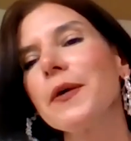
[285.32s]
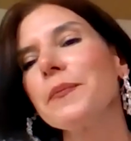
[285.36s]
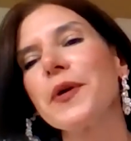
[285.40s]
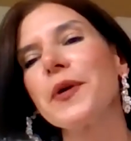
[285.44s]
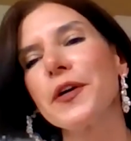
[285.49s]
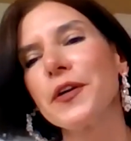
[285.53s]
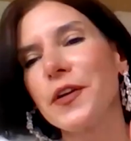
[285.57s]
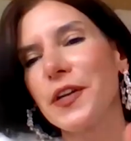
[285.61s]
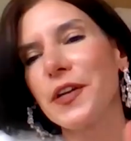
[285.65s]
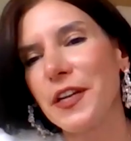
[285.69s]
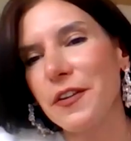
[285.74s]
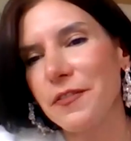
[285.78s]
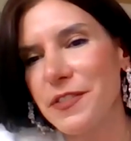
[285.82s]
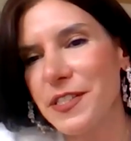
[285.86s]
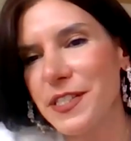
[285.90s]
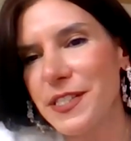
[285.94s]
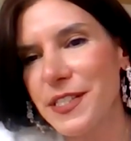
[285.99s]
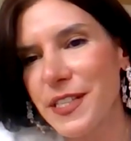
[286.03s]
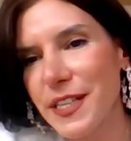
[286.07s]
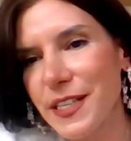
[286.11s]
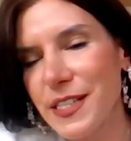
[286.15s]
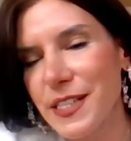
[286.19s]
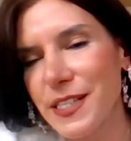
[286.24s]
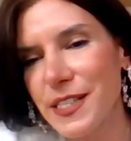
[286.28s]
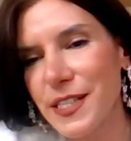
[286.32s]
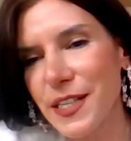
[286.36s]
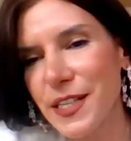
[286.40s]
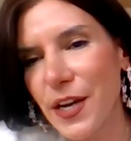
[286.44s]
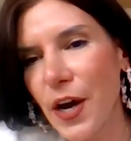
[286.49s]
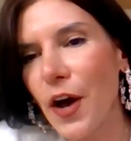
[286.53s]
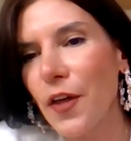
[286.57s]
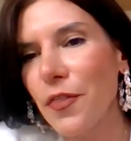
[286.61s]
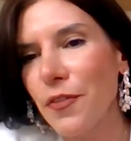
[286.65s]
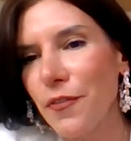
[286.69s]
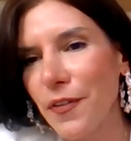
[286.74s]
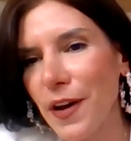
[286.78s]
I'm going to give 6
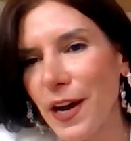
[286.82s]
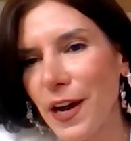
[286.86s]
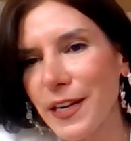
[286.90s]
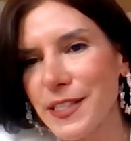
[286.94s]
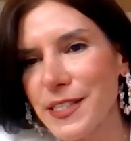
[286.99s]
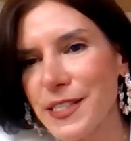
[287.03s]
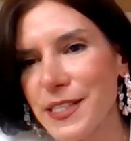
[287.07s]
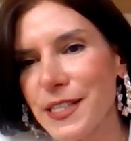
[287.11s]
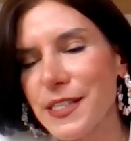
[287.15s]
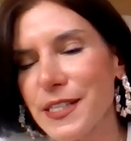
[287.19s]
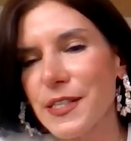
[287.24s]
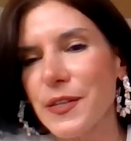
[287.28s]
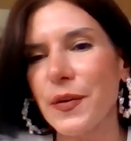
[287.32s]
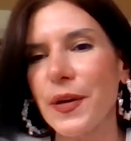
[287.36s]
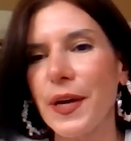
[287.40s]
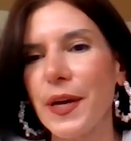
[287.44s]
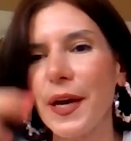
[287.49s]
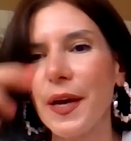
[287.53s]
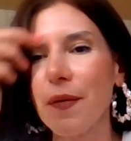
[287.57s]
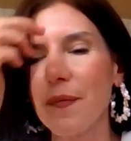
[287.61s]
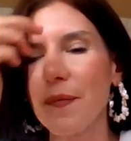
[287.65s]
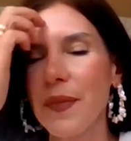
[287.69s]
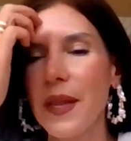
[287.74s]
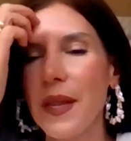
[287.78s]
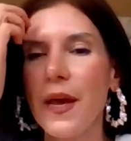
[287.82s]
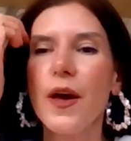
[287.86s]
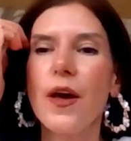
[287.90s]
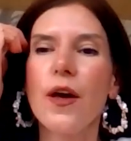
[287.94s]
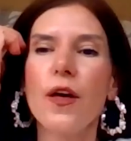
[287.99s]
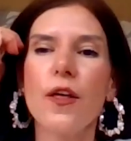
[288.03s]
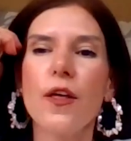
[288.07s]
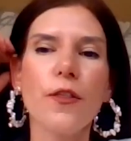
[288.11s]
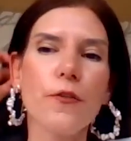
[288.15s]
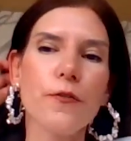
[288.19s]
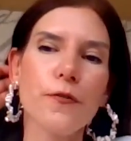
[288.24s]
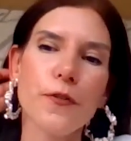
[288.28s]
advices, okay?
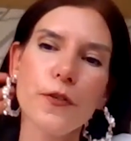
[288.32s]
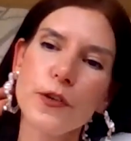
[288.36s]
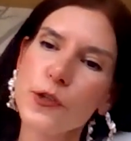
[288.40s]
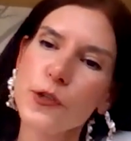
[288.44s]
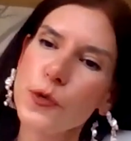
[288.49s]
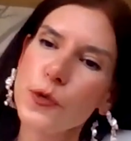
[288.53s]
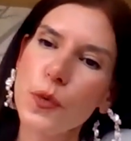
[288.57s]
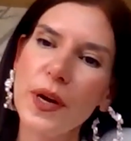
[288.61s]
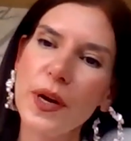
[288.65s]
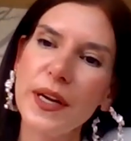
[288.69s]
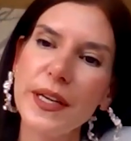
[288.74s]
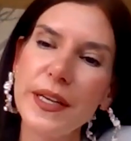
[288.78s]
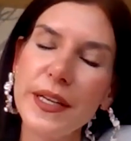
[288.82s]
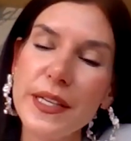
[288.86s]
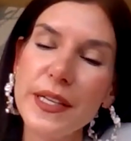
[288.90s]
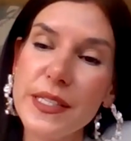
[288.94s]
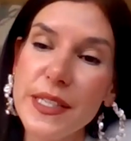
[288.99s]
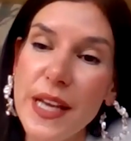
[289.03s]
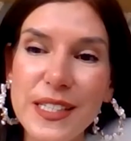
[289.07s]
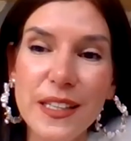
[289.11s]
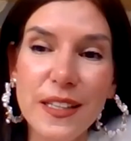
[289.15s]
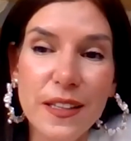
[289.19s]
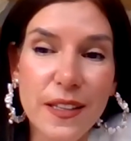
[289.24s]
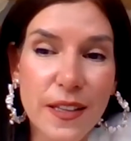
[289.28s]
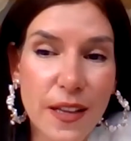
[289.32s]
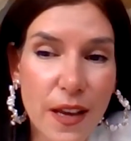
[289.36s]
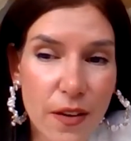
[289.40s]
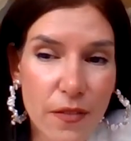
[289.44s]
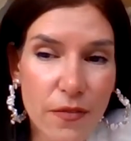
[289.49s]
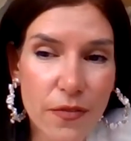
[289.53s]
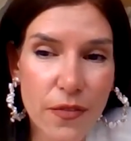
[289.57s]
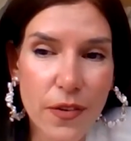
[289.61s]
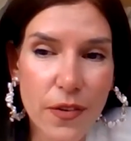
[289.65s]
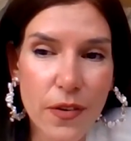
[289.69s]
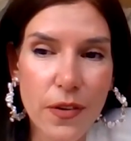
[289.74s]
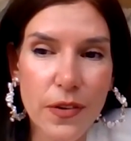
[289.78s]
The first one is
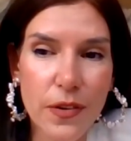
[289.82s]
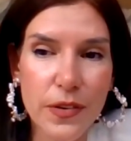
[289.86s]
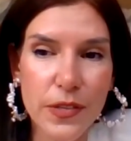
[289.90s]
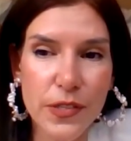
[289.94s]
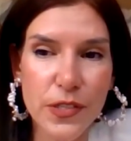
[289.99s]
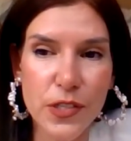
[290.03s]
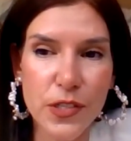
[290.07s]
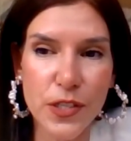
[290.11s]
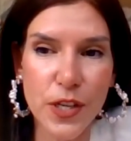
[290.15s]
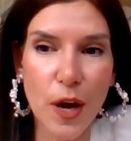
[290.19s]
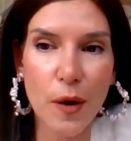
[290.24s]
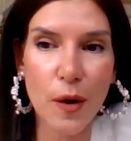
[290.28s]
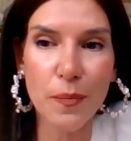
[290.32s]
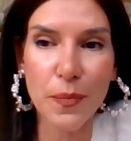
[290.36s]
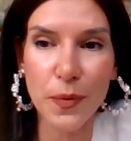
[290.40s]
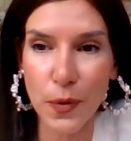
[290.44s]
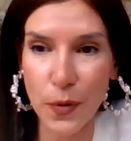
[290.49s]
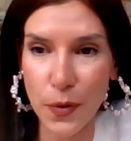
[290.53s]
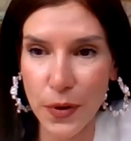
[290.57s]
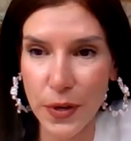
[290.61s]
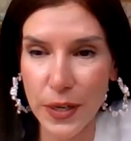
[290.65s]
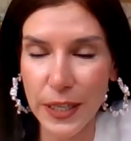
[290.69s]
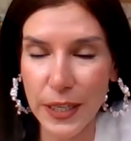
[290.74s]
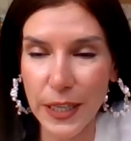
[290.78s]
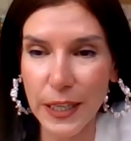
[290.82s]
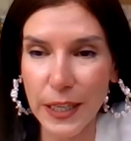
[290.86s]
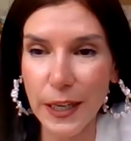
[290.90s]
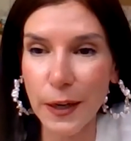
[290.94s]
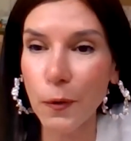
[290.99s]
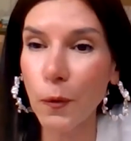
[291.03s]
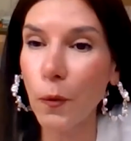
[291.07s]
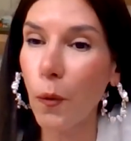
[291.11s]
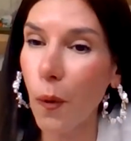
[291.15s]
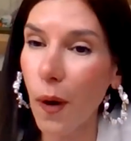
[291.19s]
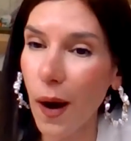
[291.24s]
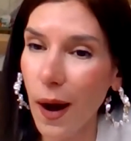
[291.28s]
never stop learning.
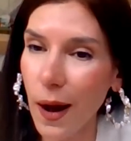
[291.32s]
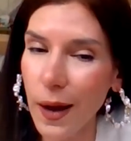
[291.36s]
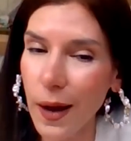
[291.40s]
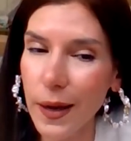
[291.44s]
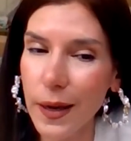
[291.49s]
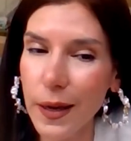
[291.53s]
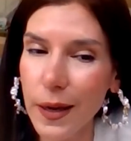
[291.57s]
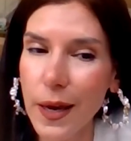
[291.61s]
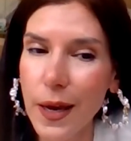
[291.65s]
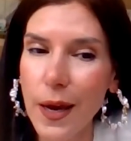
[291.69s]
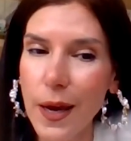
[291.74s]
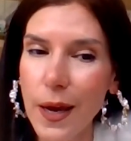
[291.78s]
And why?